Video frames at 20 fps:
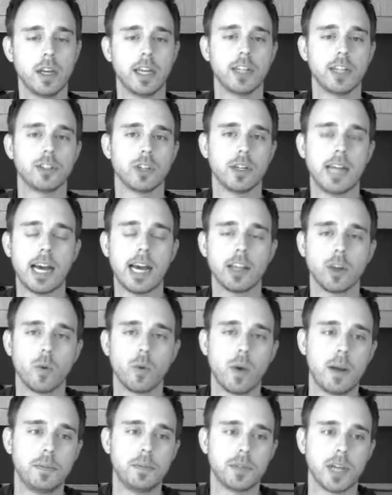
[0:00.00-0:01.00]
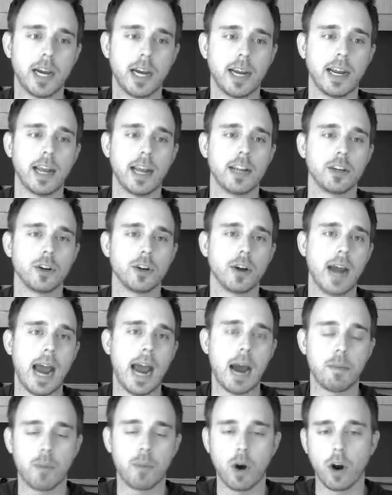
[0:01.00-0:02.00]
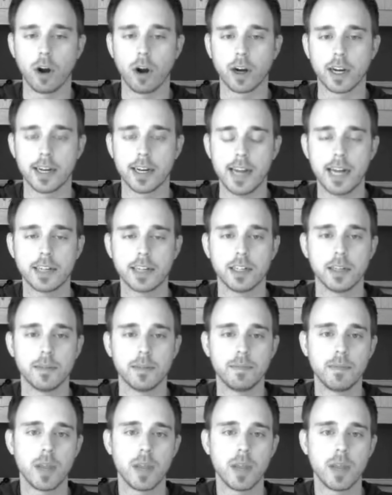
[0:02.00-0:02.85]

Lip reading: And so now the website and your app are connected.